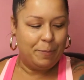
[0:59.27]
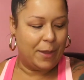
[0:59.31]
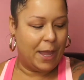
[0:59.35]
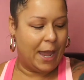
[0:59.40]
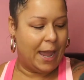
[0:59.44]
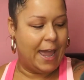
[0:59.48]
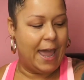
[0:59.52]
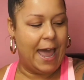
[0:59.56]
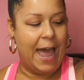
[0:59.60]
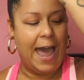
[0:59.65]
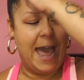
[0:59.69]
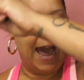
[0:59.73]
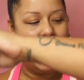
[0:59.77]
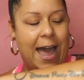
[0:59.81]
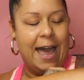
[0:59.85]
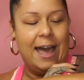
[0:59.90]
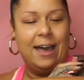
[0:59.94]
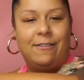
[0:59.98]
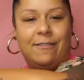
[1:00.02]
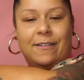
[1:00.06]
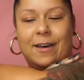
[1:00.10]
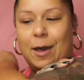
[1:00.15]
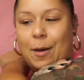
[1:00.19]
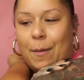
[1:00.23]
I
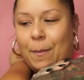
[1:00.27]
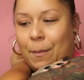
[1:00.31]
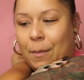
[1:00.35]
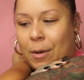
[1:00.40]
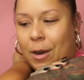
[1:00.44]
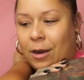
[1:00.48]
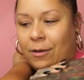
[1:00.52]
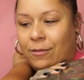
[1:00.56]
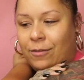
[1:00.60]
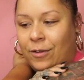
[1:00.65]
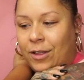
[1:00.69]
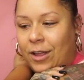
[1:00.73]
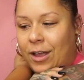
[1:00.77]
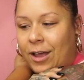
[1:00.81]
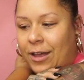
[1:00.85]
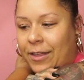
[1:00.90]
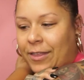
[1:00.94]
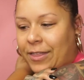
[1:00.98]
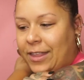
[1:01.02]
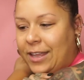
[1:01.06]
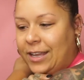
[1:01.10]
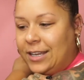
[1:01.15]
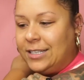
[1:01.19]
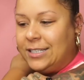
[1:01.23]
have Marvel
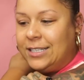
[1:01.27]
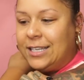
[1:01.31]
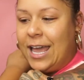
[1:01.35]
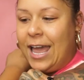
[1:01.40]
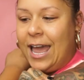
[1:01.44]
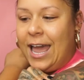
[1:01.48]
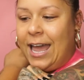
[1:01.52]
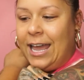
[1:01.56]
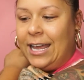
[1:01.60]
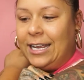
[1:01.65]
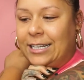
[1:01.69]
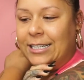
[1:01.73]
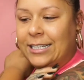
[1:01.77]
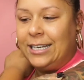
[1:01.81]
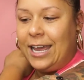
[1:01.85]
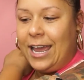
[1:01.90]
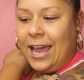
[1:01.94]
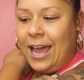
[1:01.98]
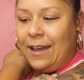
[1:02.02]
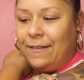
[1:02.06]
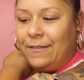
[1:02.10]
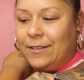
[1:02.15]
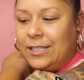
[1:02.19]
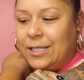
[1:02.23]
on this end. I
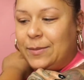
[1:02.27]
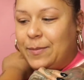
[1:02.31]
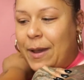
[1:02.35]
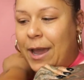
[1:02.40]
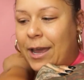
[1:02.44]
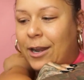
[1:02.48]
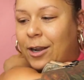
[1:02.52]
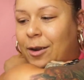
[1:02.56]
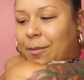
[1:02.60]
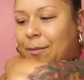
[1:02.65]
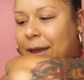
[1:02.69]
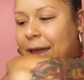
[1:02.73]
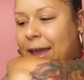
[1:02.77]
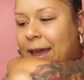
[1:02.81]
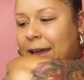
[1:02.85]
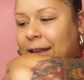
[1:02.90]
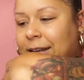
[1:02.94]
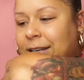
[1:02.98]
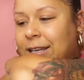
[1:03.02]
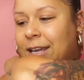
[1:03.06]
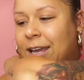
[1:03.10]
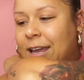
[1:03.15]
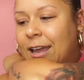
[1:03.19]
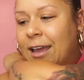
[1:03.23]
have
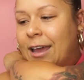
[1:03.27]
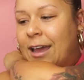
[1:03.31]
Spider-Man,